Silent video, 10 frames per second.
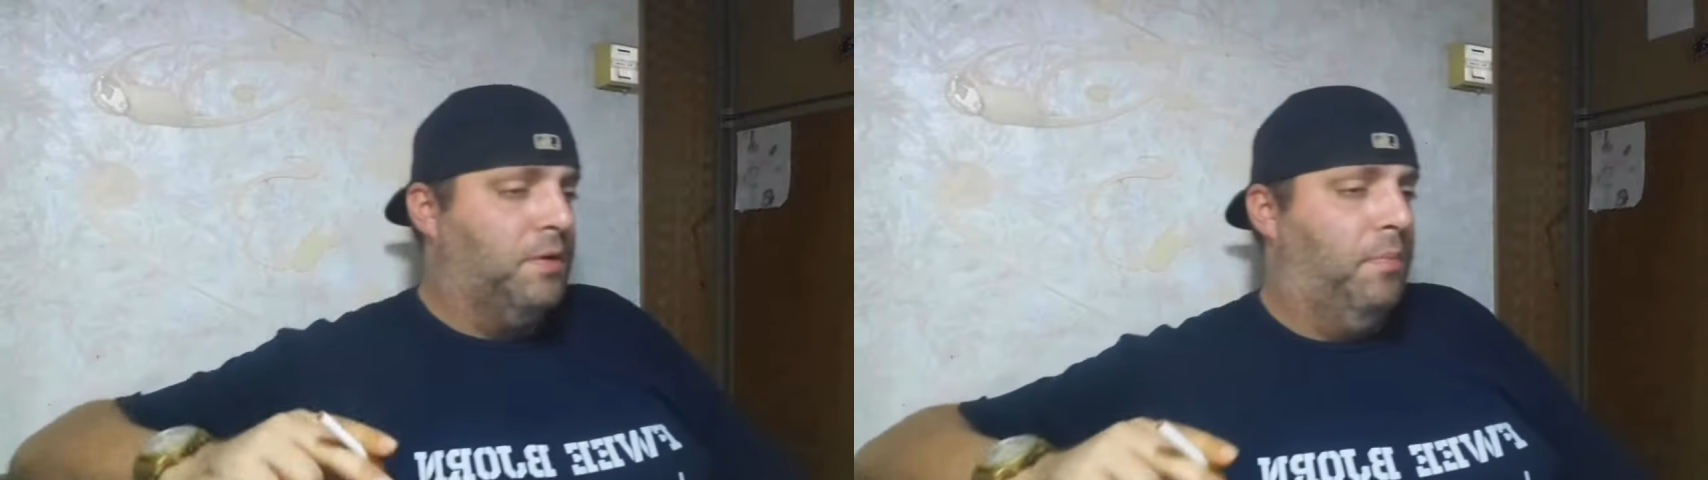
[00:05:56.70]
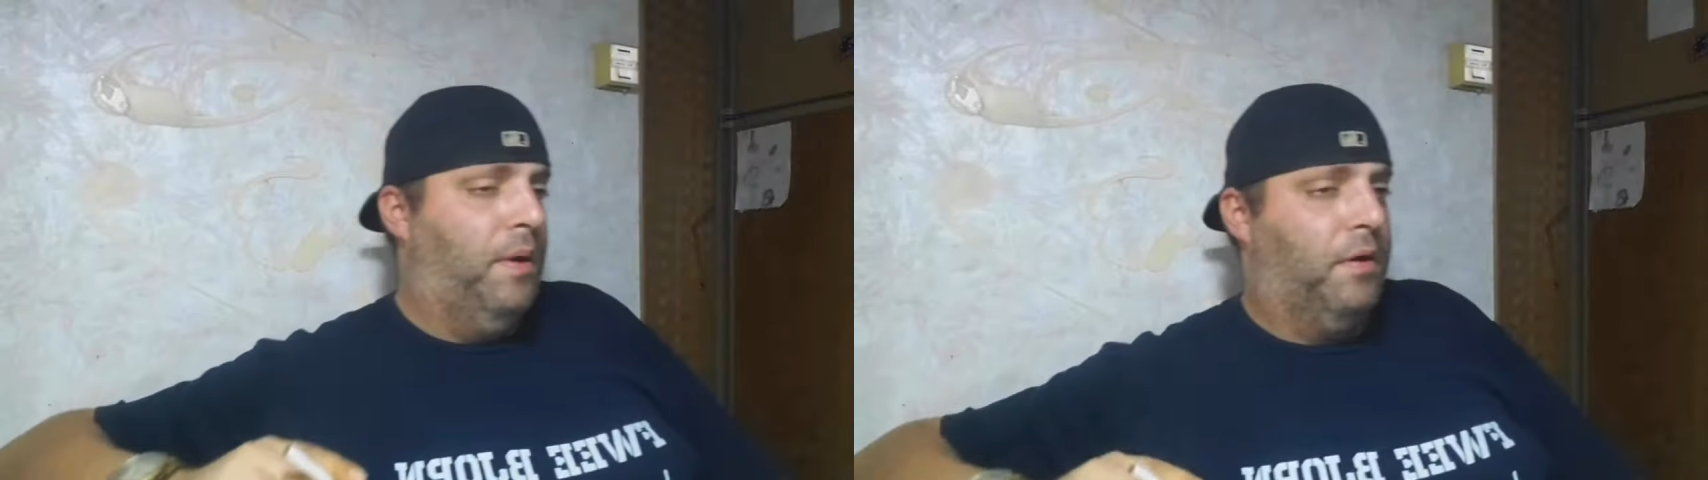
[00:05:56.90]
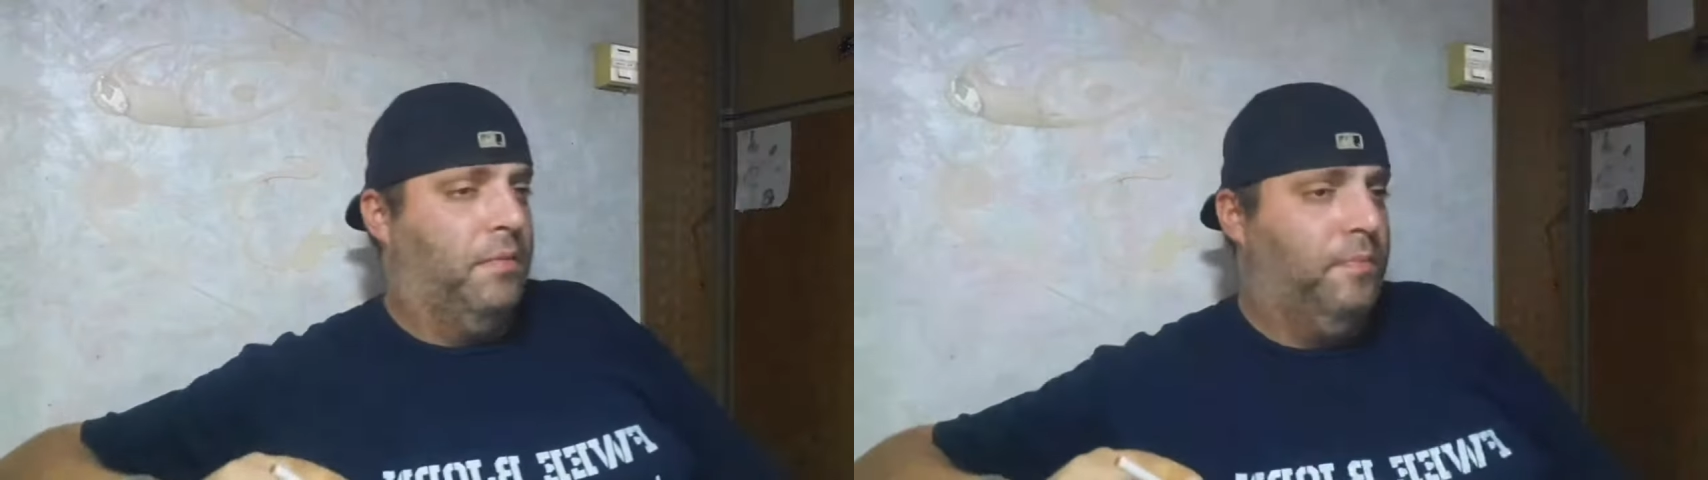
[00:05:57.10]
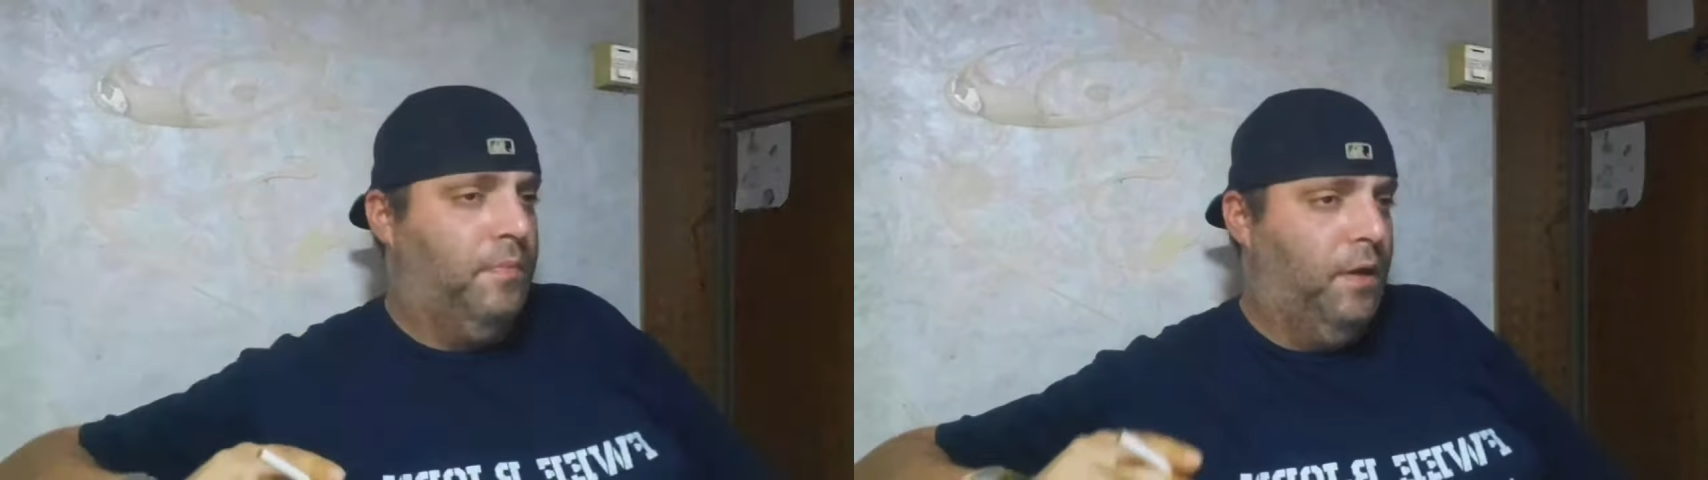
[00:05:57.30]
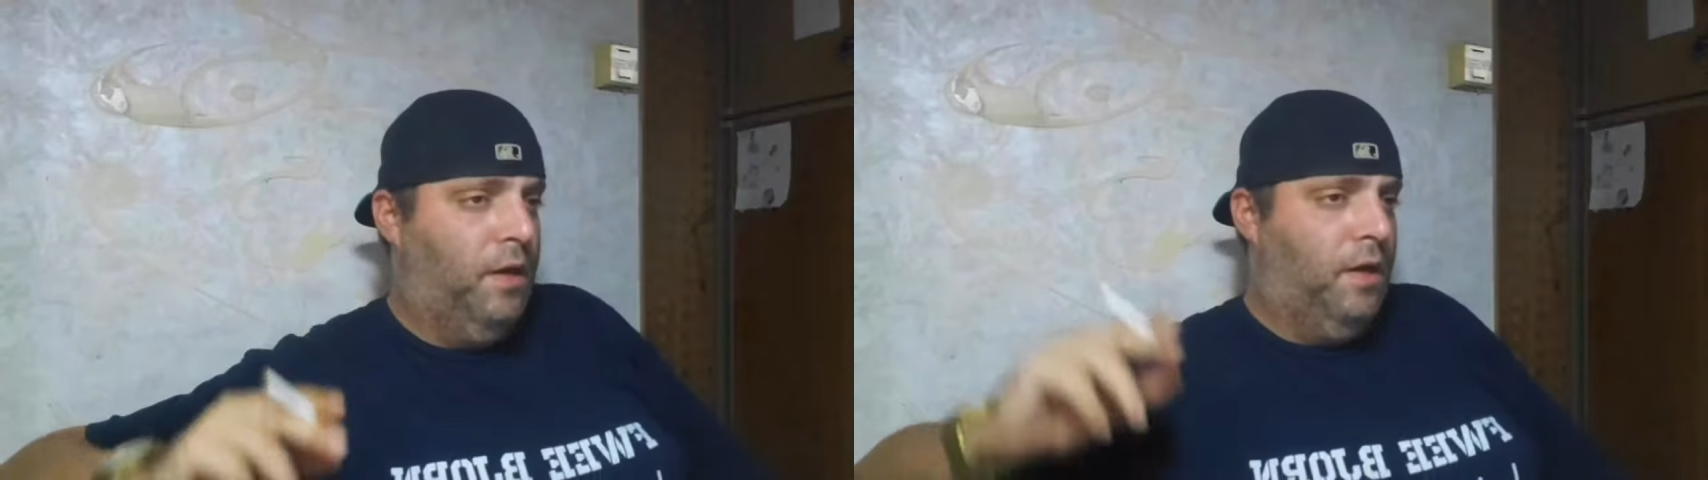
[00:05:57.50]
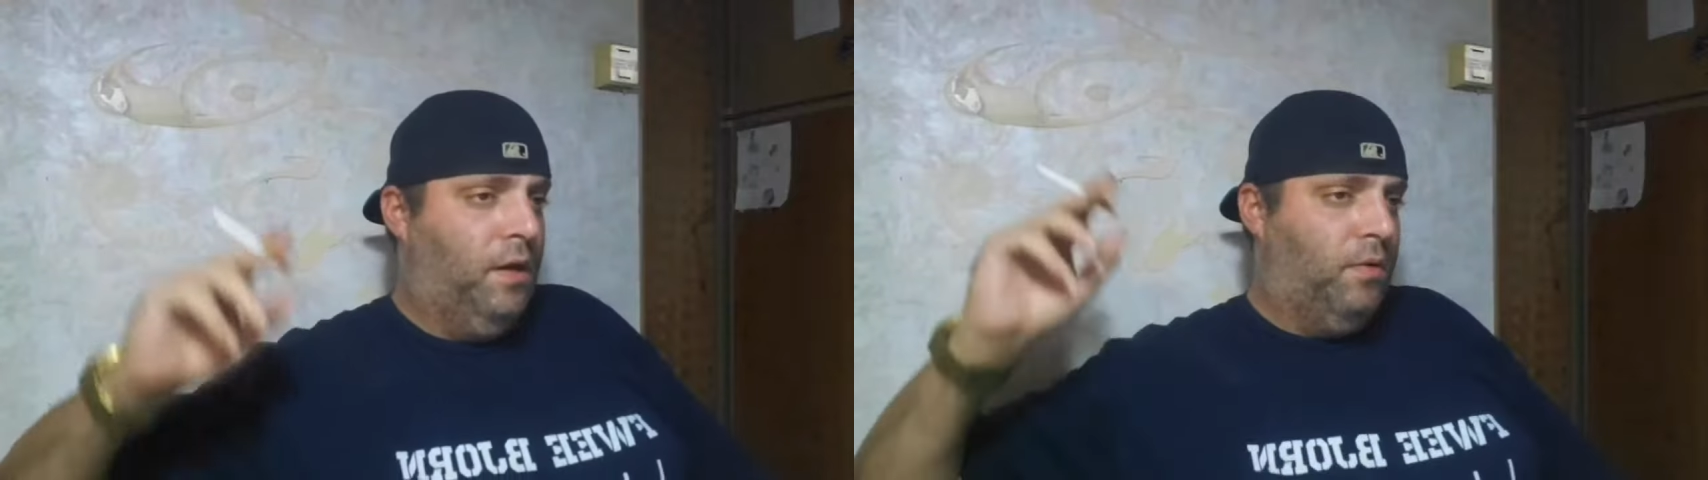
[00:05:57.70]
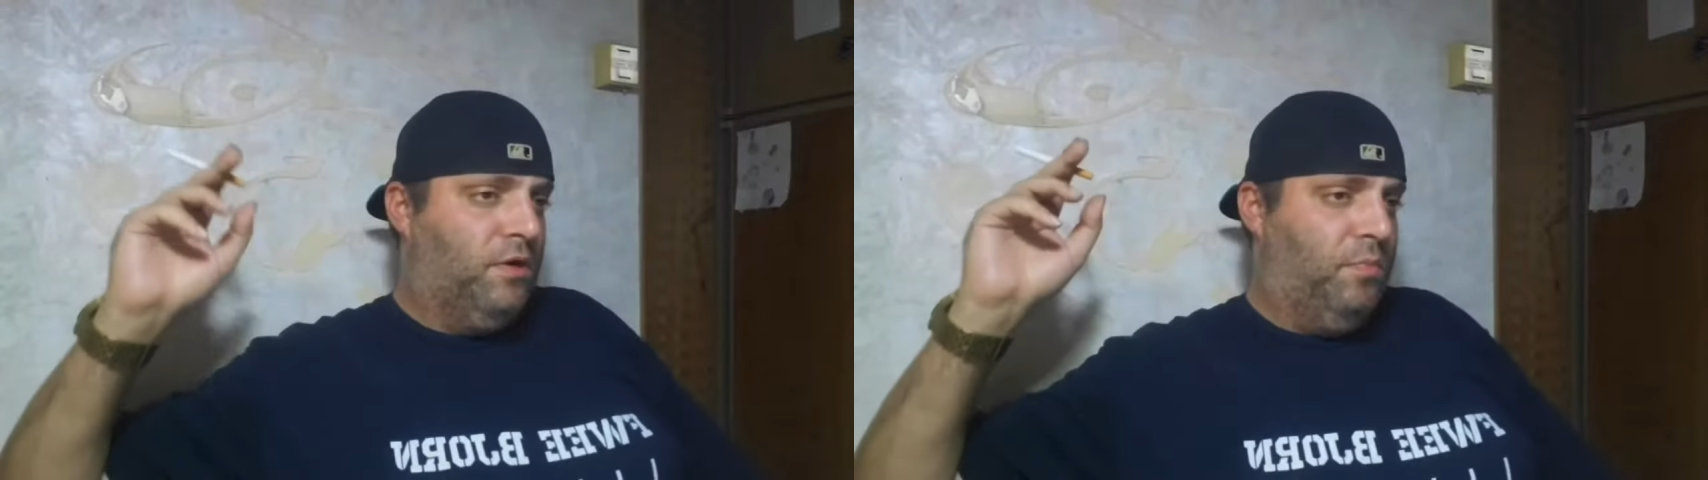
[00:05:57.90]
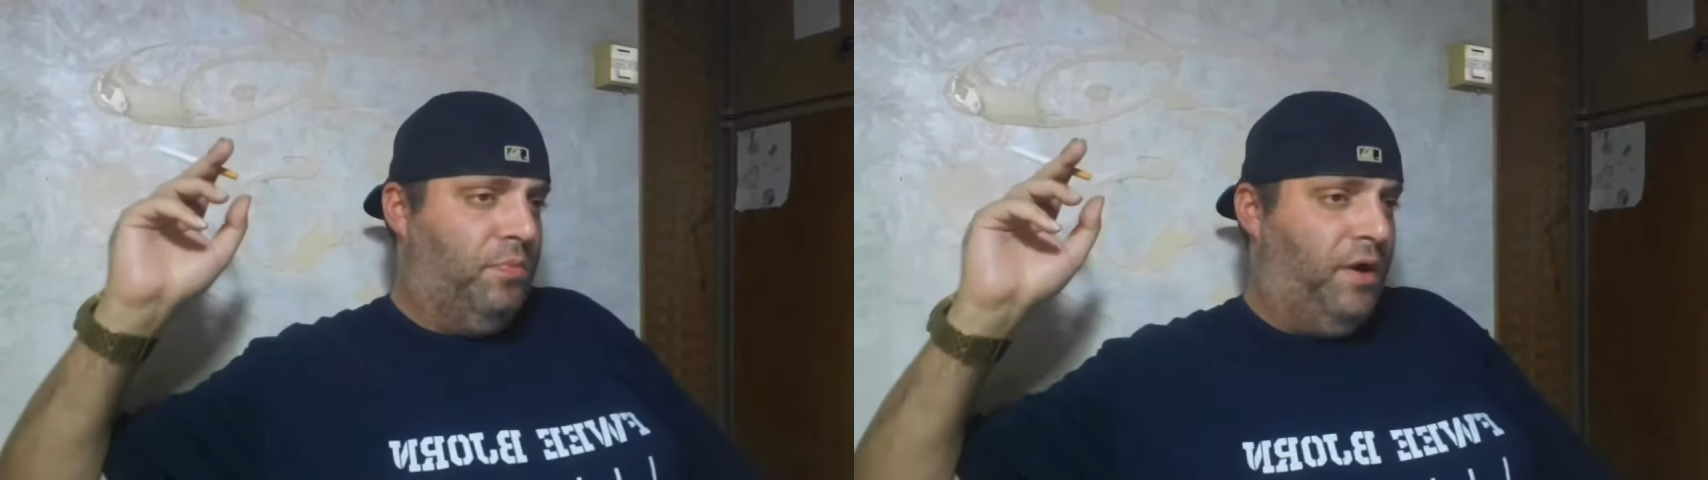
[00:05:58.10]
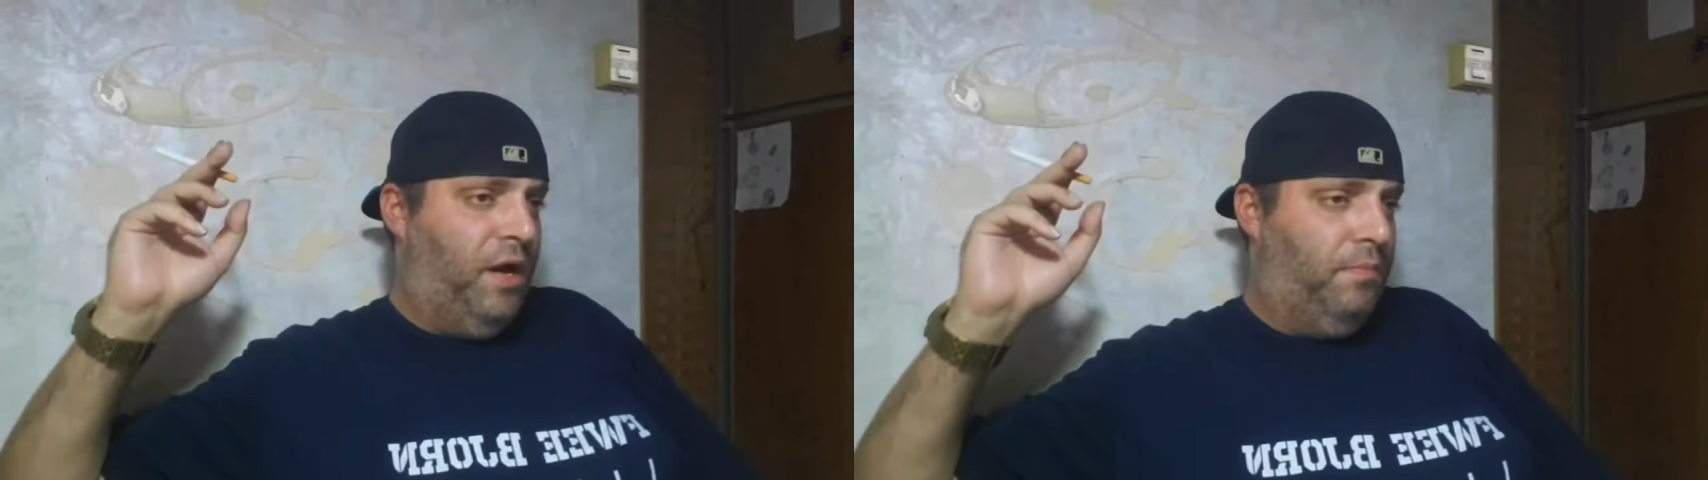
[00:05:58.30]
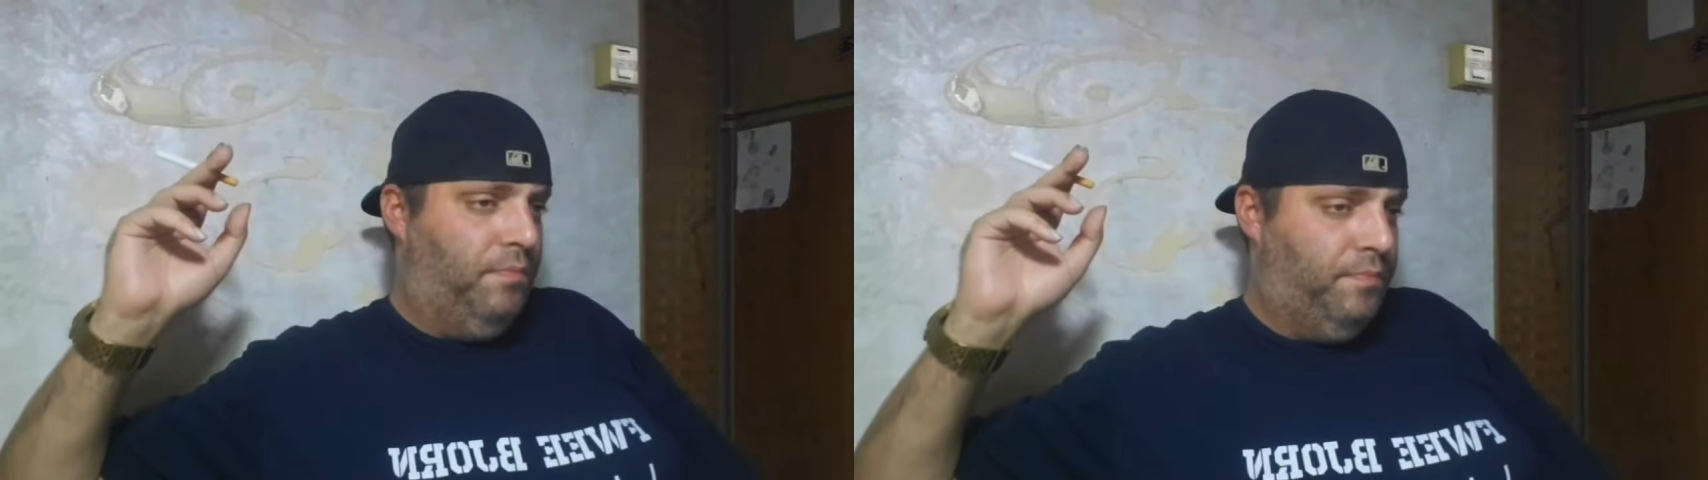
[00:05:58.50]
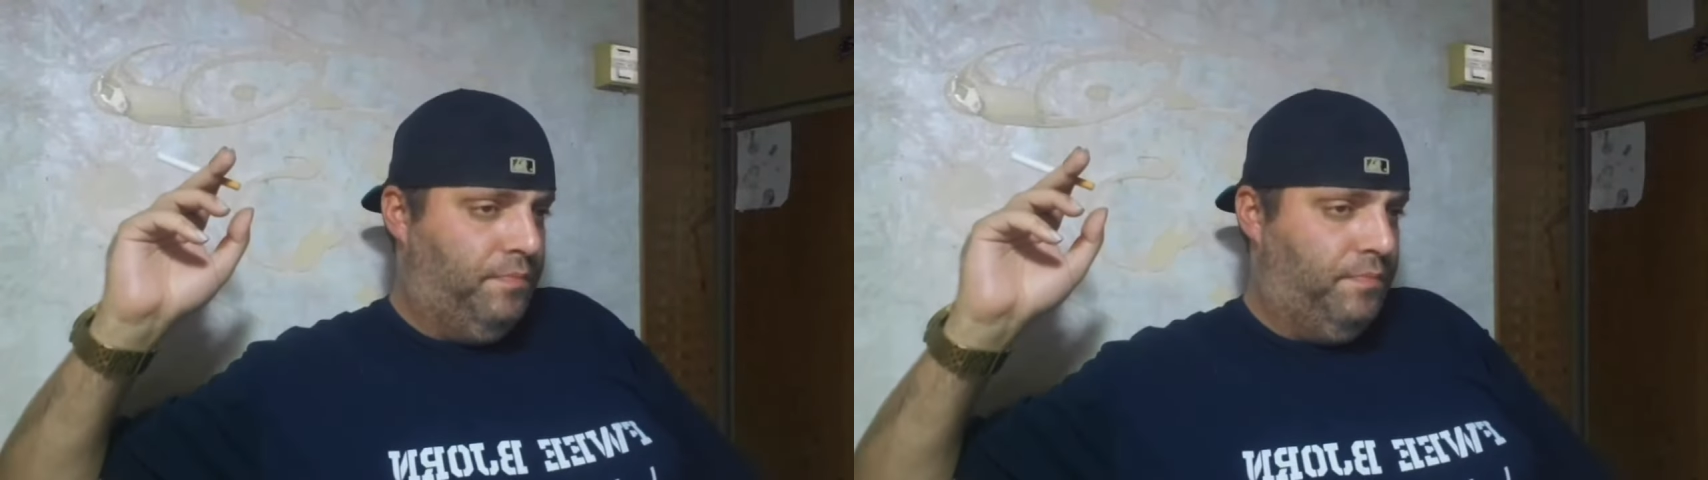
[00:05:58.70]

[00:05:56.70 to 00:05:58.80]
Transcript: some butter. I want some bread.